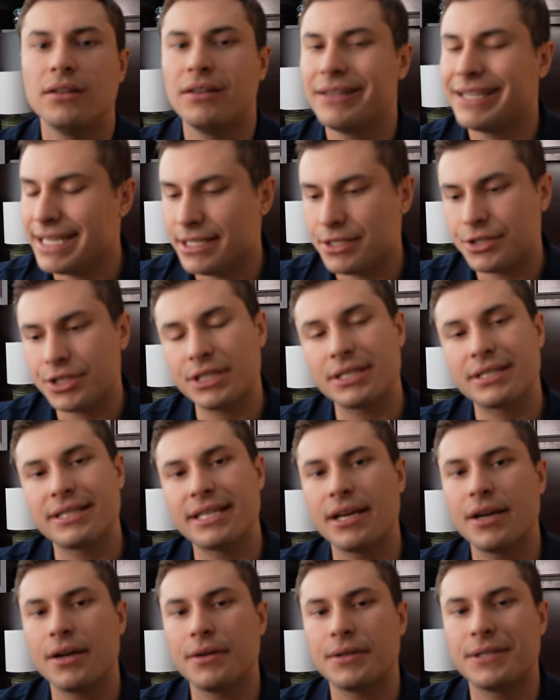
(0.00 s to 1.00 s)
He's just
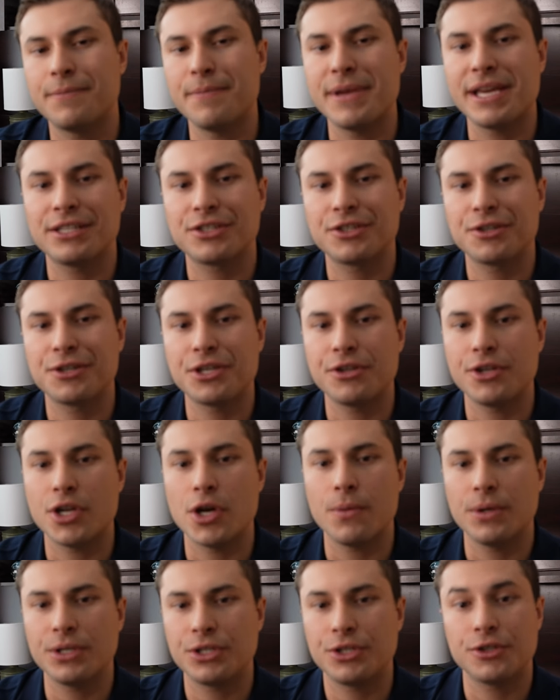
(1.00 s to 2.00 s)
there to make sure you
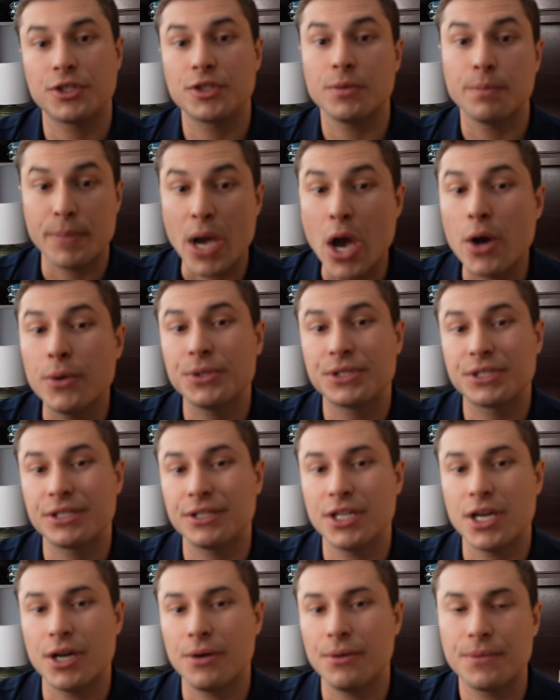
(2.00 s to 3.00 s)
know what you're supposed
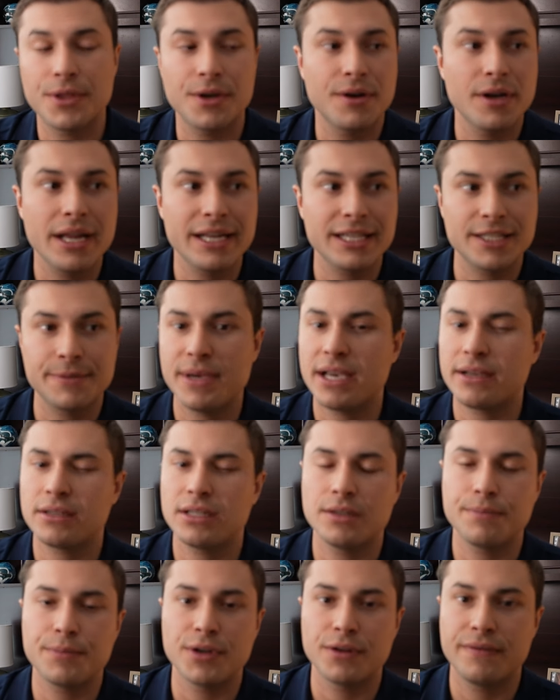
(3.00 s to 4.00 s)
to know. They're not
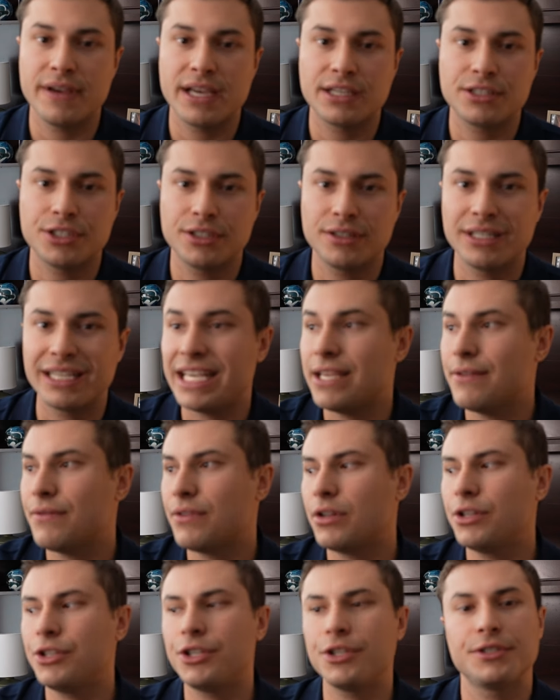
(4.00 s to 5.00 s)
expecting perfection.
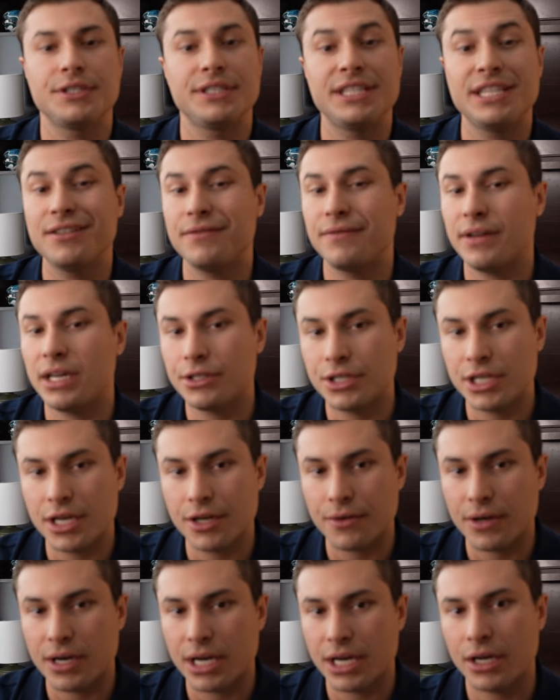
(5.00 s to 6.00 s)
Even on your CFI
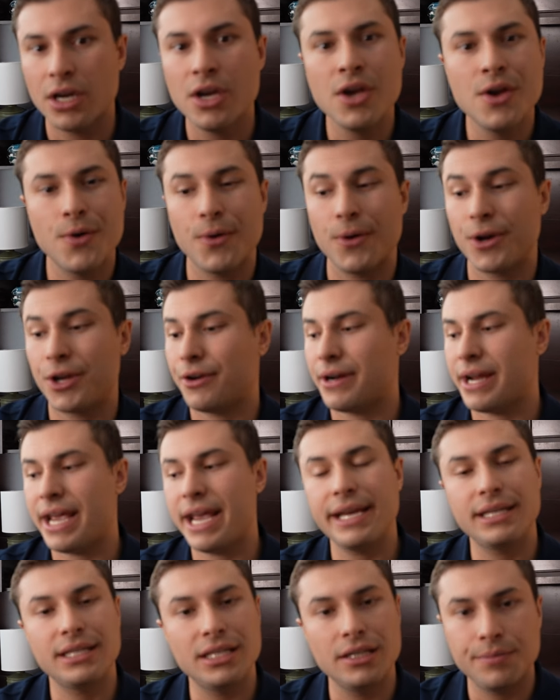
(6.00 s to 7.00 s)
check ride or your
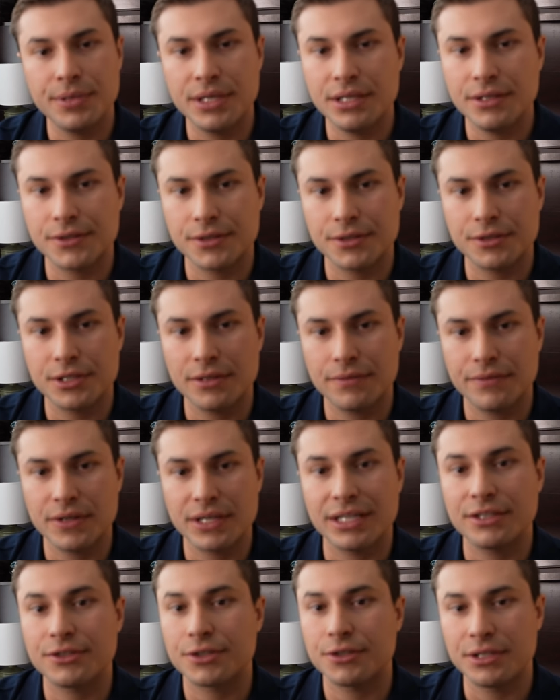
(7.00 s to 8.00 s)
ATP
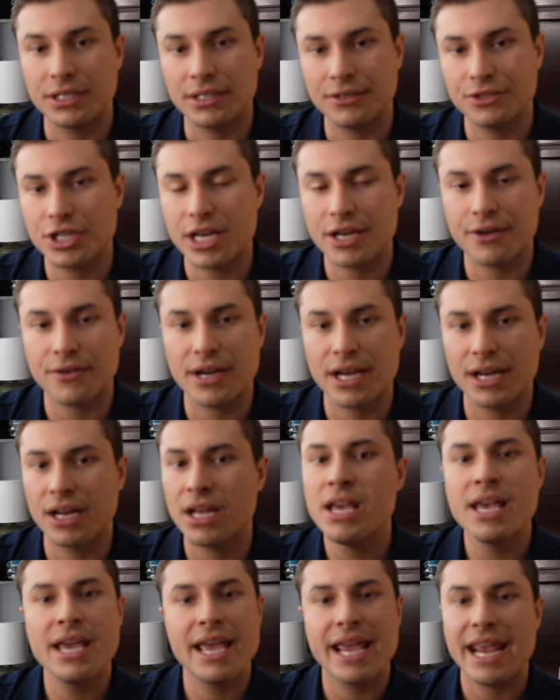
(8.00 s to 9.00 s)
certificate check
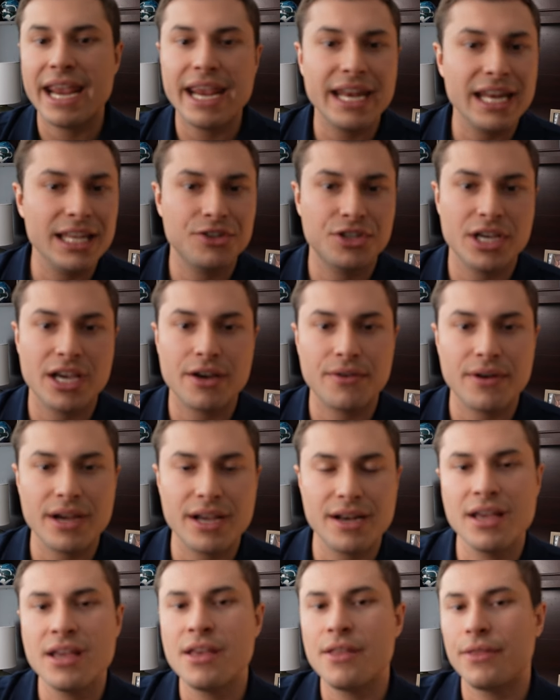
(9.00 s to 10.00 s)
ride, any check
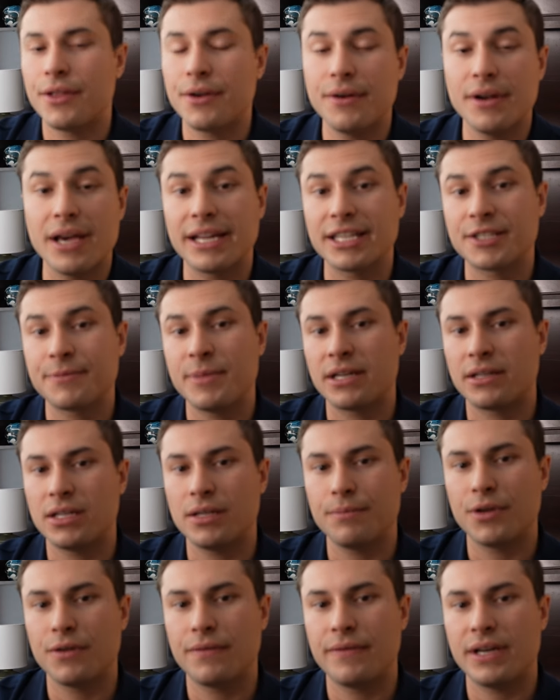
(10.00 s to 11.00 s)
ride, they're not
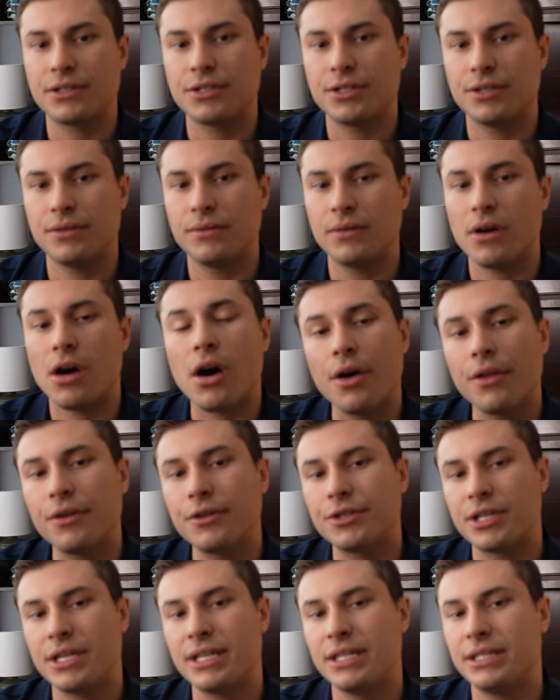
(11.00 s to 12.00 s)
expecting perfection. All
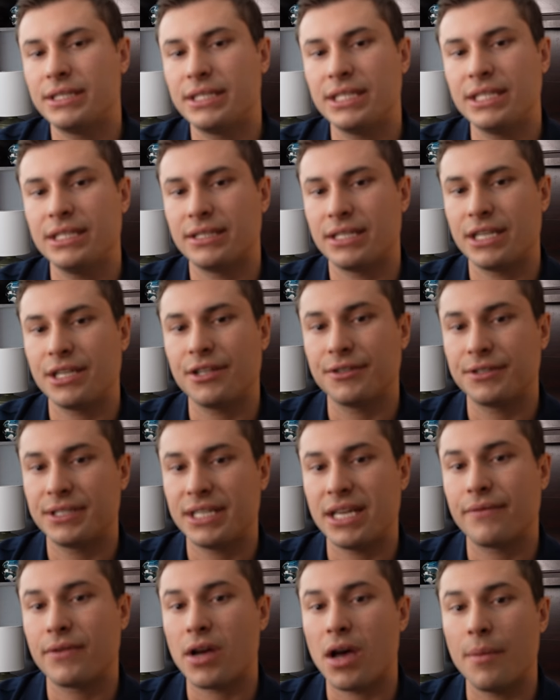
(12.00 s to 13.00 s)
they're trying to see is that you're a
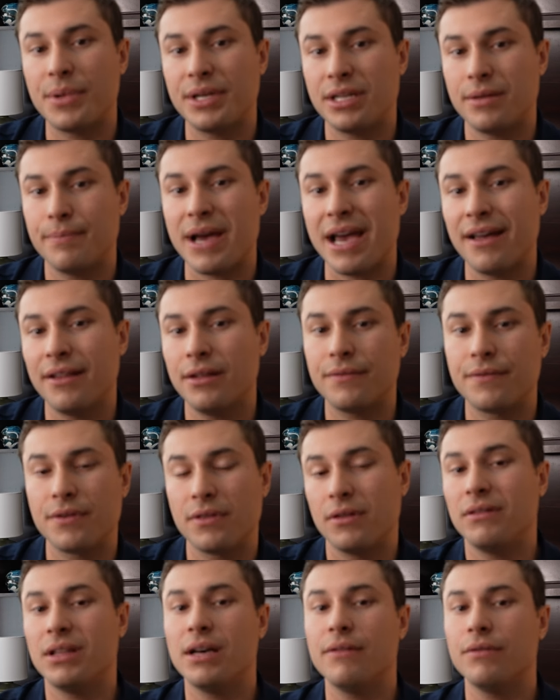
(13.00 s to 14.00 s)
safe, competent pilot for
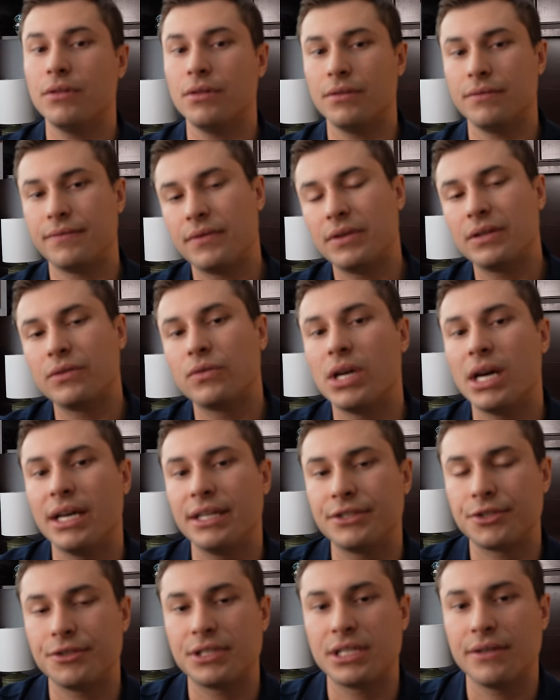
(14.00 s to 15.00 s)
the level
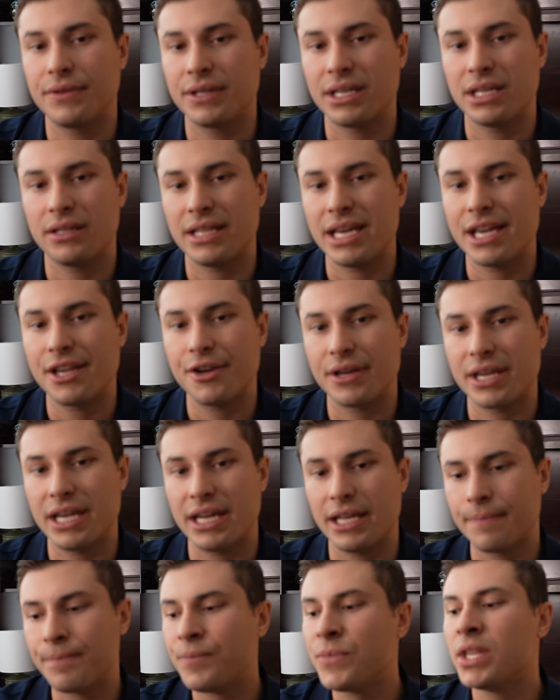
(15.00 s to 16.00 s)
of certificate that you're
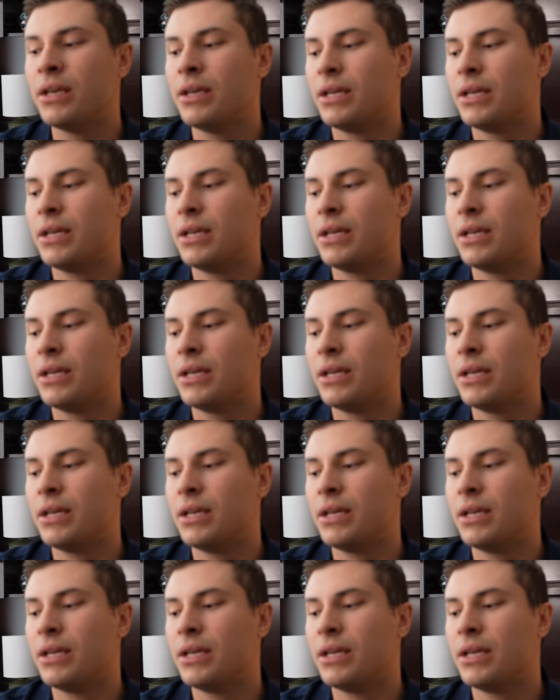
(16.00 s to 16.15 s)
getting.